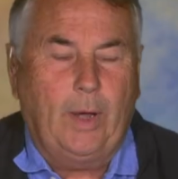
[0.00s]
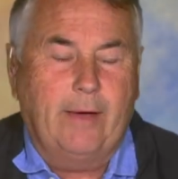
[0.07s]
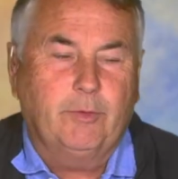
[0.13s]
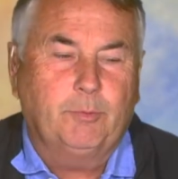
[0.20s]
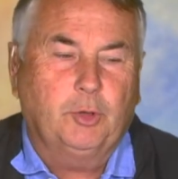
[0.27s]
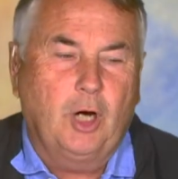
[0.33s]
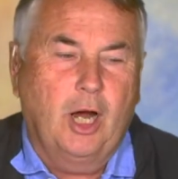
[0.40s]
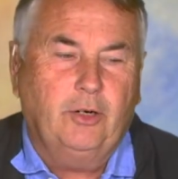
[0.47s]
have
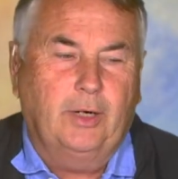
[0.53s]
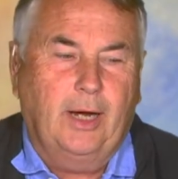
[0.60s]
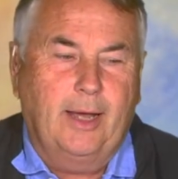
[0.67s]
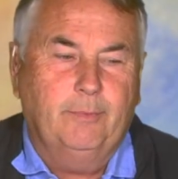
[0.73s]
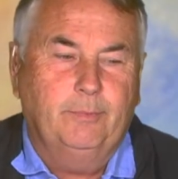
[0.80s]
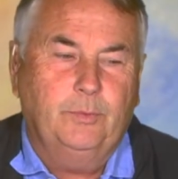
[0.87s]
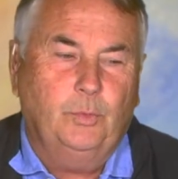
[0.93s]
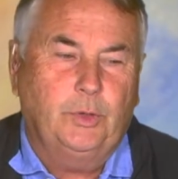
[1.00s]
a
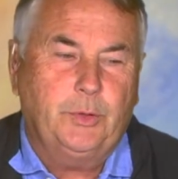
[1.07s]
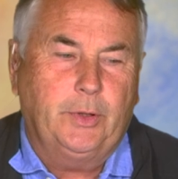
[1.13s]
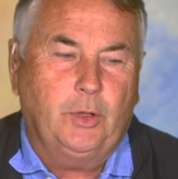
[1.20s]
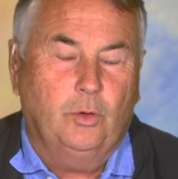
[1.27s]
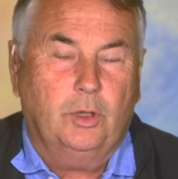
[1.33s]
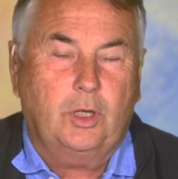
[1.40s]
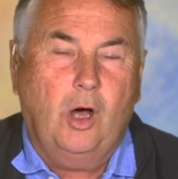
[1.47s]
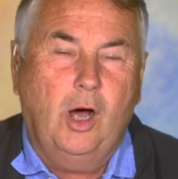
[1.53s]
program which we
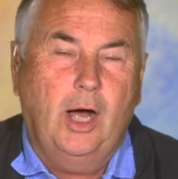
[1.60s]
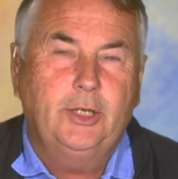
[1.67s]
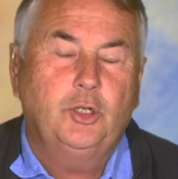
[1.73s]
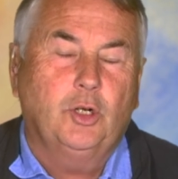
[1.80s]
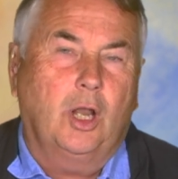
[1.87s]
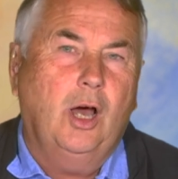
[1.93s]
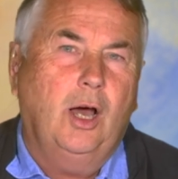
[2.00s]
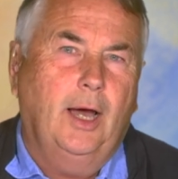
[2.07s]
call Kind
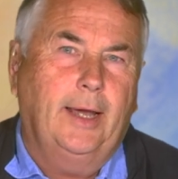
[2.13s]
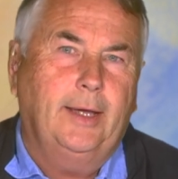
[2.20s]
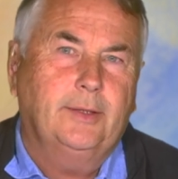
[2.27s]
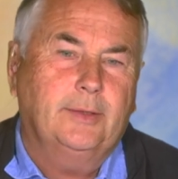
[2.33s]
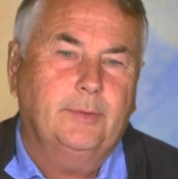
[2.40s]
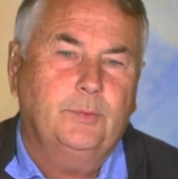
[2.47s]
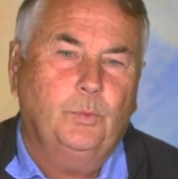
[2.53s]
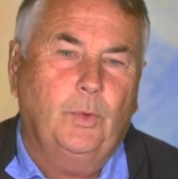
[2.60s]
July,
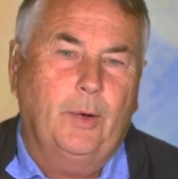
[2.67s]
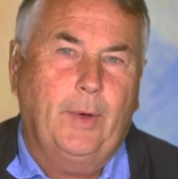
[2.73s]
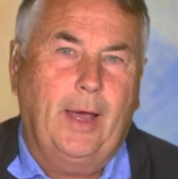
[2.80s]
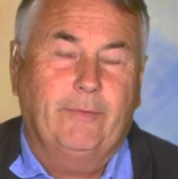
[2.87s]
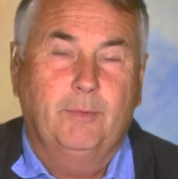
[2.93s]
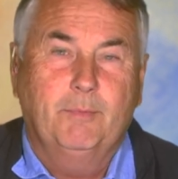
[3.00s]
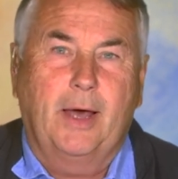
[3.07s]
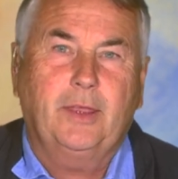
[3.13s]
where we
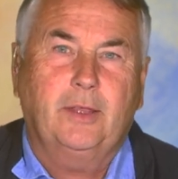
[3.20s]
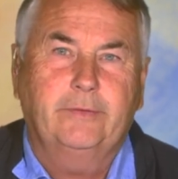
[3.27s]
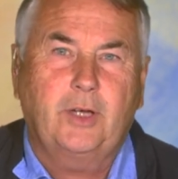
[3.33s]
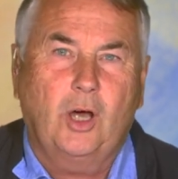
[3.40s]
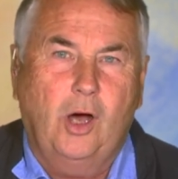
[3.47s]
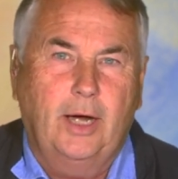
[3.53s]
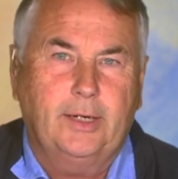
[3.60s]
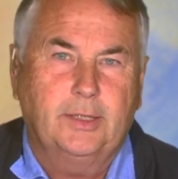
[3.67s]
have a month of
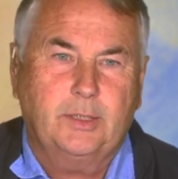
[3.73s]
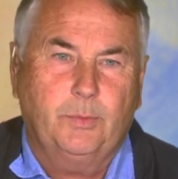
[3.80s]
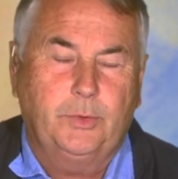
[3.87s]
kindness.